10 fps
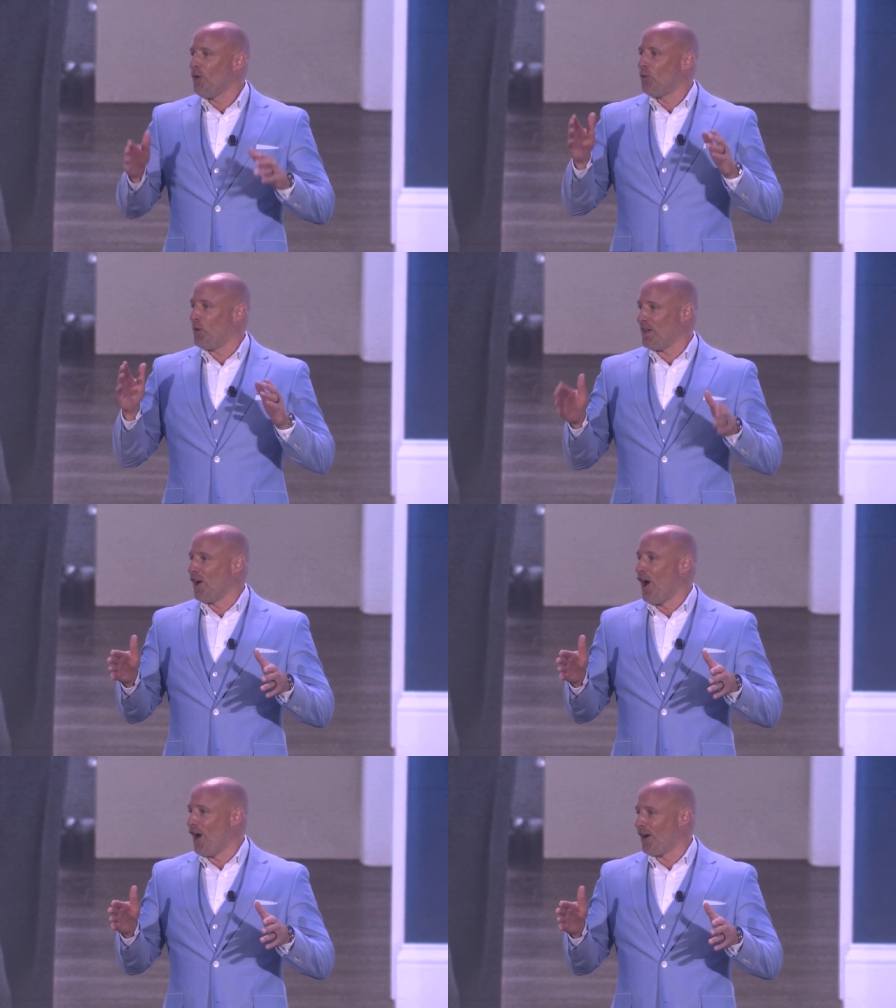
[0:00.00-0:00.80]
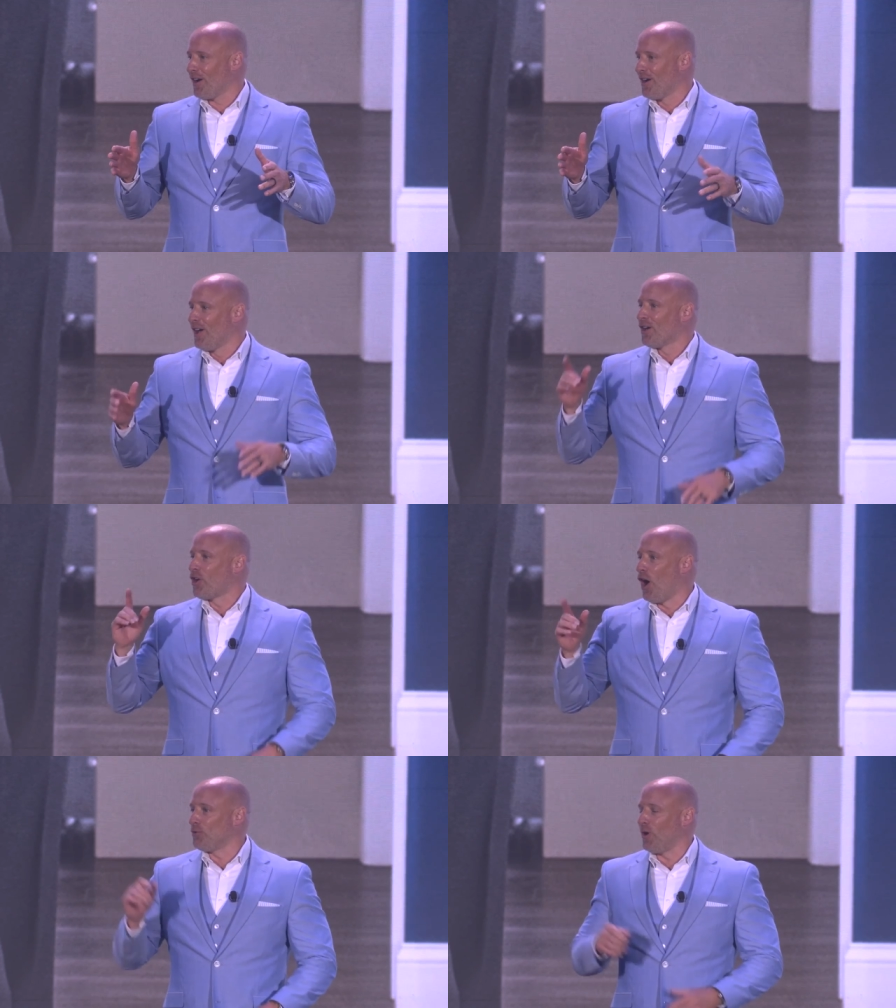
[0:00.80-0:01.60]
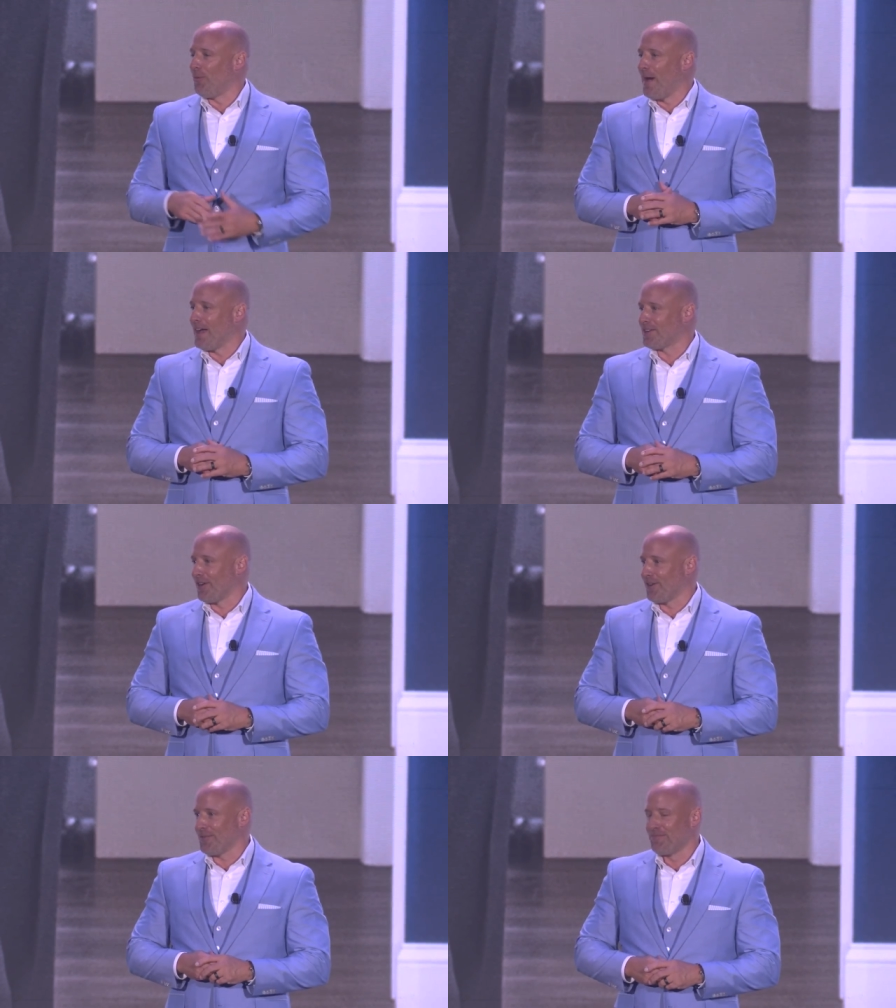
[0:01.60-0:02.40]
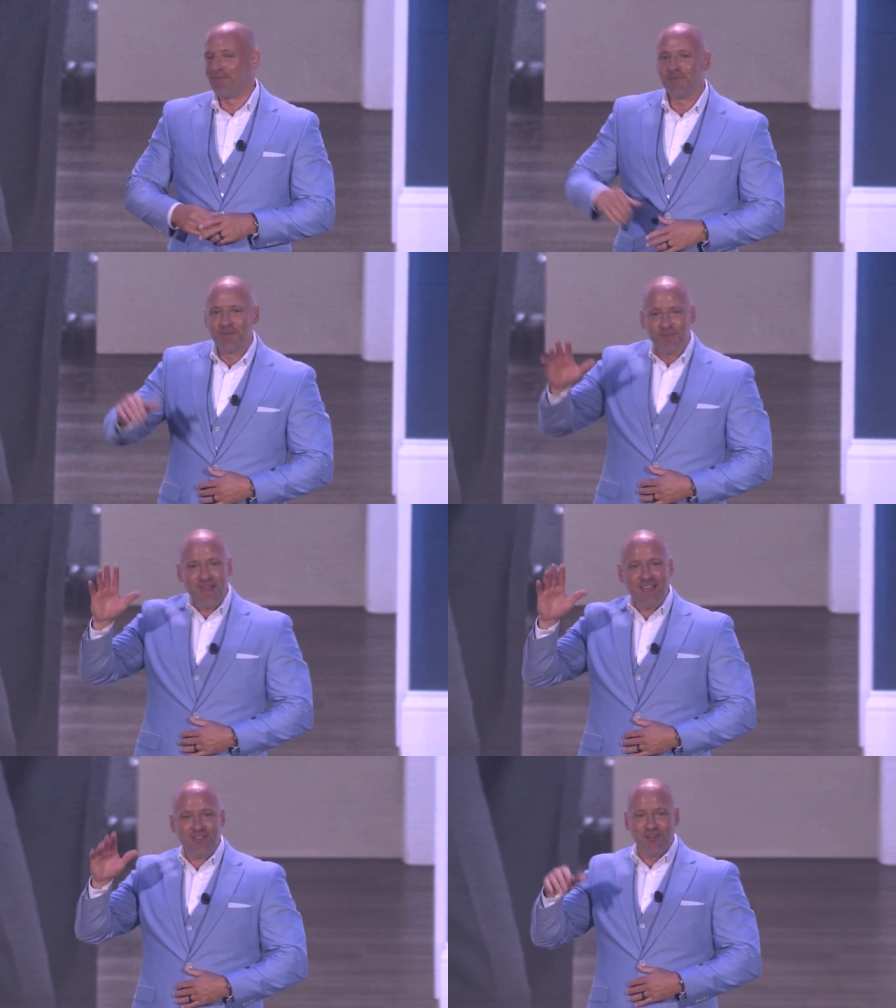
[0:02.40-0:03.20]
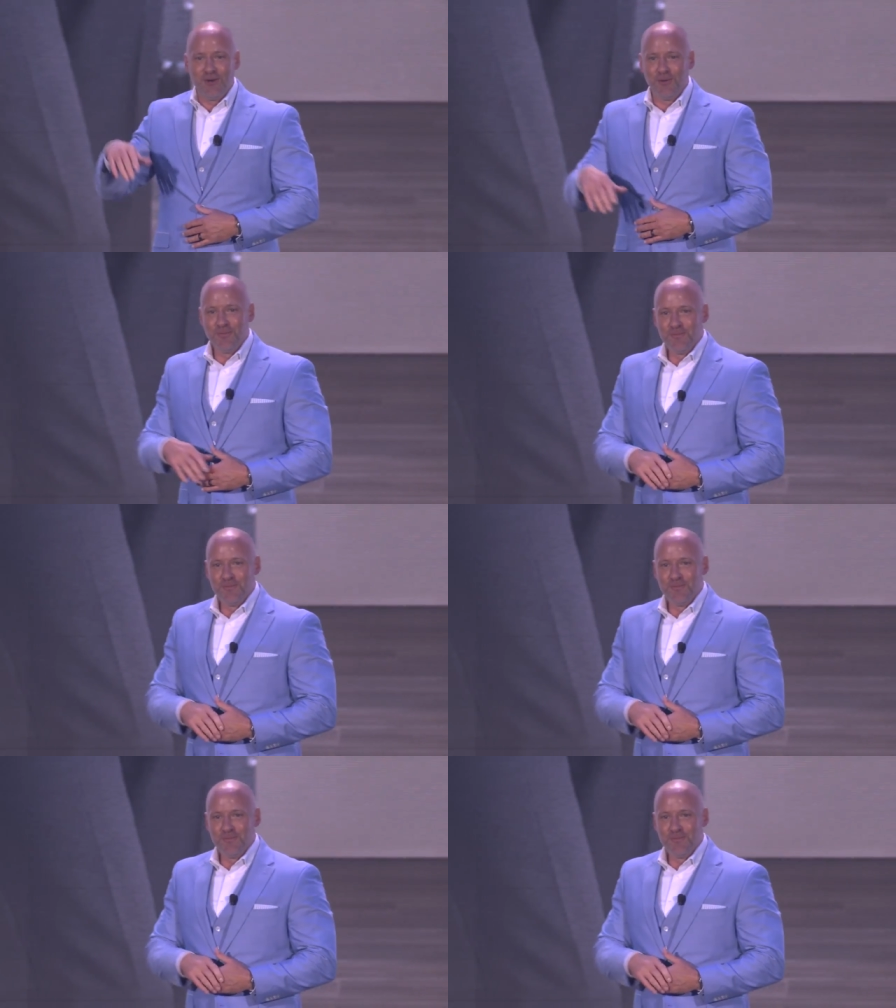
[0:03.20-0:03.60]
We are Coldwell Banker. Thank you.